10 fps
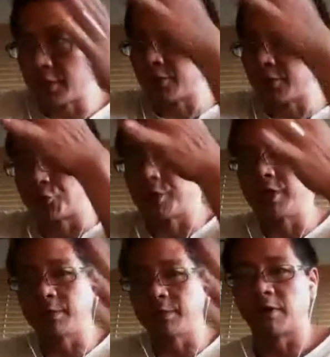and your
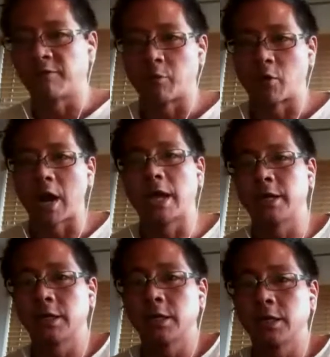stream of
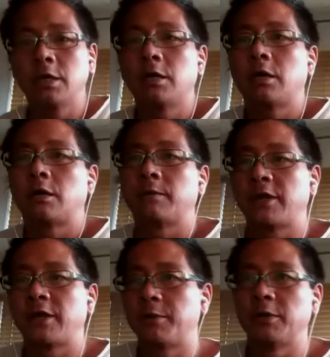brand
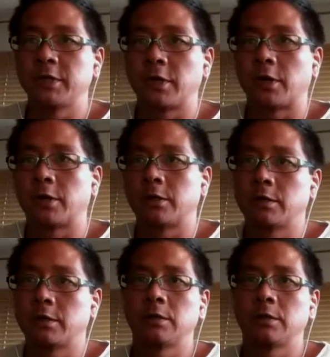that you're building on.